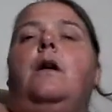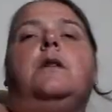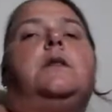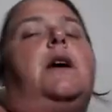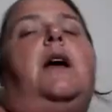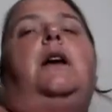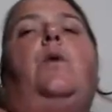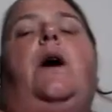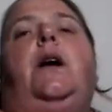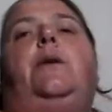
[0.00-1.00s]
So
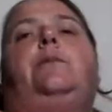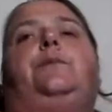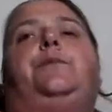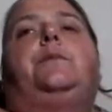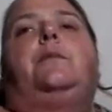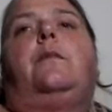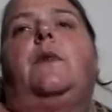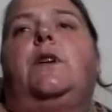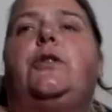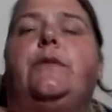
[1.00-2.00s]
anyway,
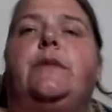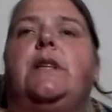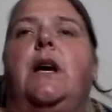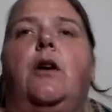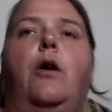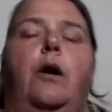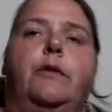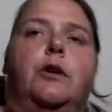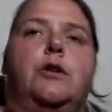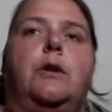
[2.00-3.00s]
she was saying, I'm
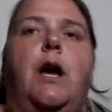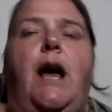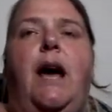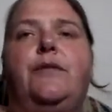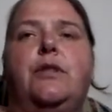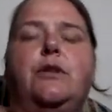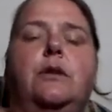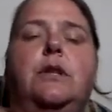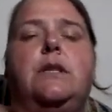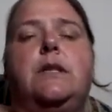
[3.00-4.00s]
going to have to do
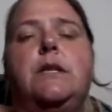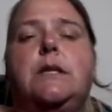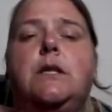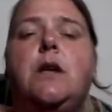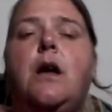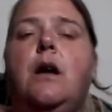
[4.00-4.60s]
this and this.